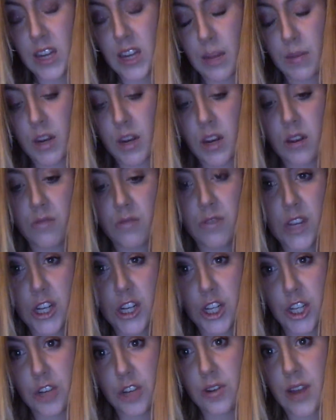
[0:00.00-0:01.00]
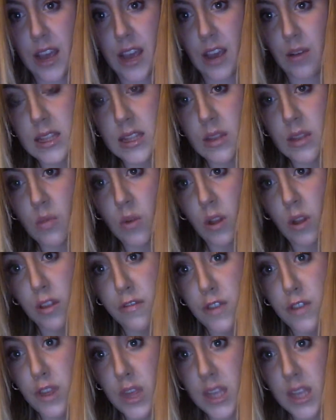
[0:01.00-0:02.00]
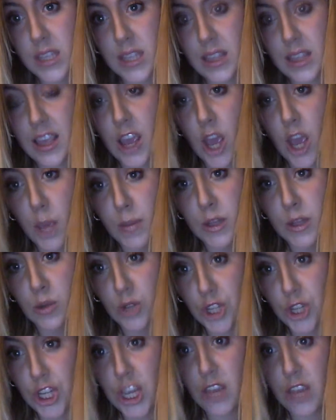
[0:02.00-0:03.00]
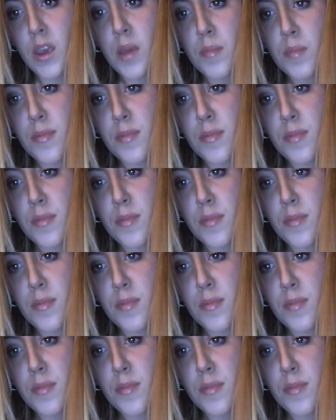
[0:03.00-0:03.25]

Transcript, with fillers: And I'm going to read to you now, well, a few things that they are hoping to achieve.